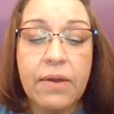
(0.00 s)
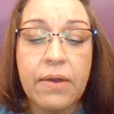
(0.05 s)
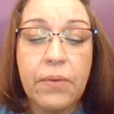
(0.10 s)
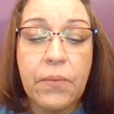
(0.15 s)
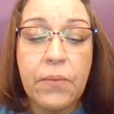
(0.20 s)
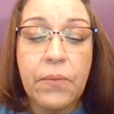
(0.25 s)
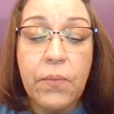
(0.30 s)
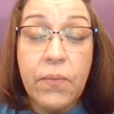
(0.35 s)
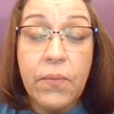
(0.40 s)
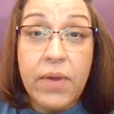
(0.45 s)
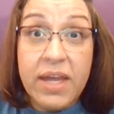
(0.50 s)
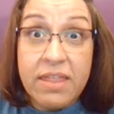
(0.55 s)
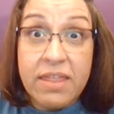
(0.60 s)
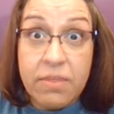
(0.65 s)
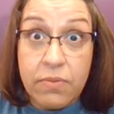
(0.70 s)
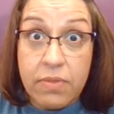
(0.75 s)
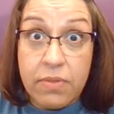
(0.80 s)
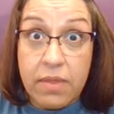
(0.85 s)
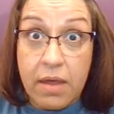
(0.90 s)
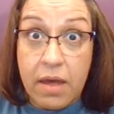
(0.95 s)
With
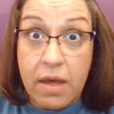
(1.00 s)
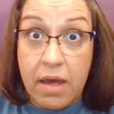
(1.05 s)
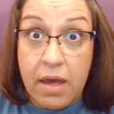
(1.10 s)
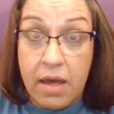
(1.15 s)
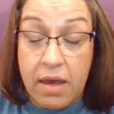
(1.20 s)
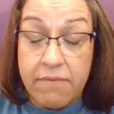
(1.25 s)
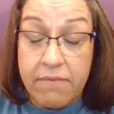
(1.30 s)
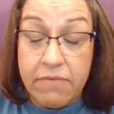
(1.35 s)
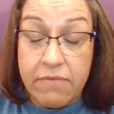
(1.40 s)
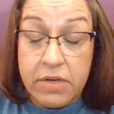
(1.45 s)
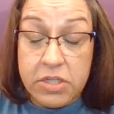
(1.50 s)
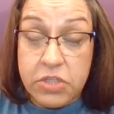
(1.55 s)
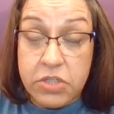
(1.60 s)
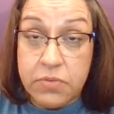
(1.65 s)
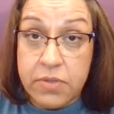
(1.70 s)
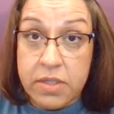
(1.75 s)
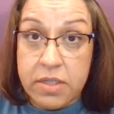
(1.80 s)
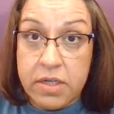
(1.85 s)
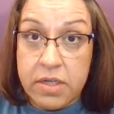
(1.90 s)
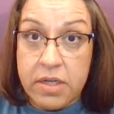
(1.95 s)

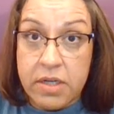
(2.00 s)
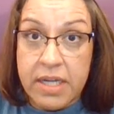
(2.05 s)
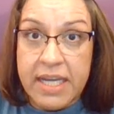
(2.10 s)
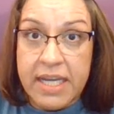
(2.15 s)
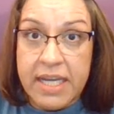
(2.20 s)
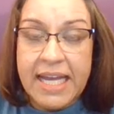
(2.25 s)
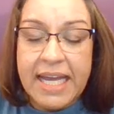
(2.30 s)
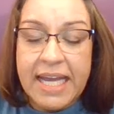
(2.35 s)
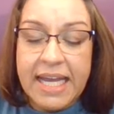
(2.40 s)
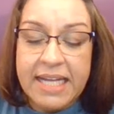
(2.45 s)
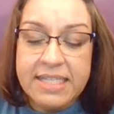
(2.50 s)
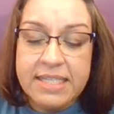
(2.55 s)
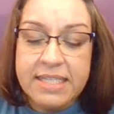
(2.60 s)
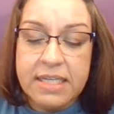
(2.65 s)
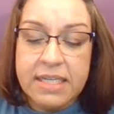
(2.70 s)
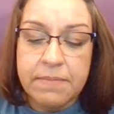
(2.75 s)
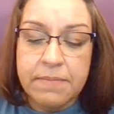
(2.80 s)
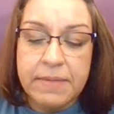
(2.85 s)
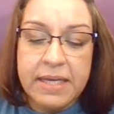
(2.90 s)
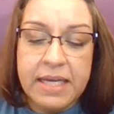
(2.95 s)
virtual learning, it's
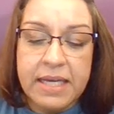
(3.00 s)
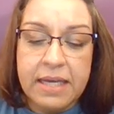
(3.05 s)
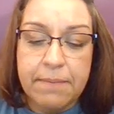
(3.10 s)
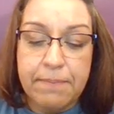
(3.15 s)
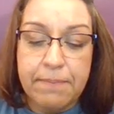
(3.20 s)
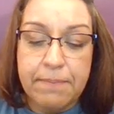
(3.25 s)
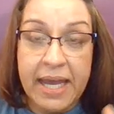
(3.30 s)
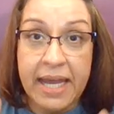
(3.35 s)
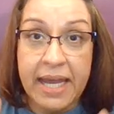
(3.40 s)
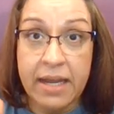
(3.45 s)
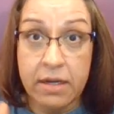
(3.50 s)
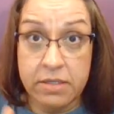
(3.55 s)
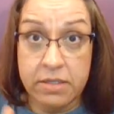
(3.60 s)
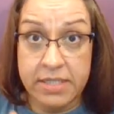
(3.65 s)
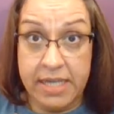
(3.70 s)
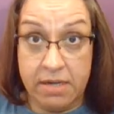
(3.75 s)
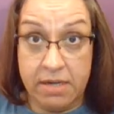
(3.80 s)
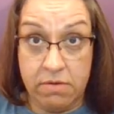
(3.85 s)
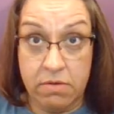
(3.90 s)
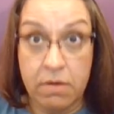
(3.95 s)
going to be pared
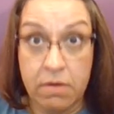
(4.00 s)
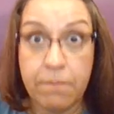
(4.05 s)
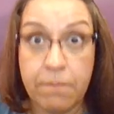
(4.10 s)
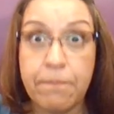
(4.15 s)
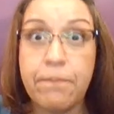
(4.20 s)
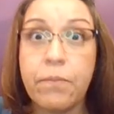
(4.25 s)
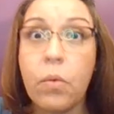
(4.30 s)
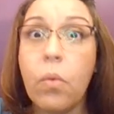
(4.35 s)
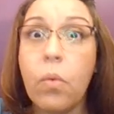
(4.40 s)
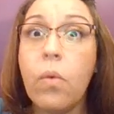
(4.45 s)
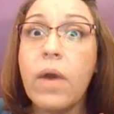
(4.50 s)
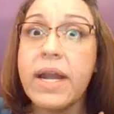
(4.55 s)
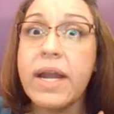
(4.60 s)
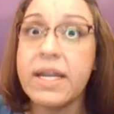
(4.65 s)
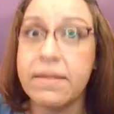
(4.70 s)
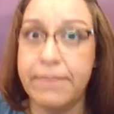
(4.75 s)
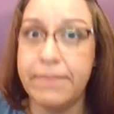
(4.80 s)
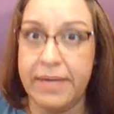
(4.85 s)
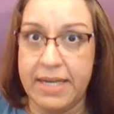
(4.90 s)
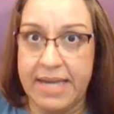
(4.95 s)
down
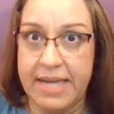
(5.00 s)
quite a bit,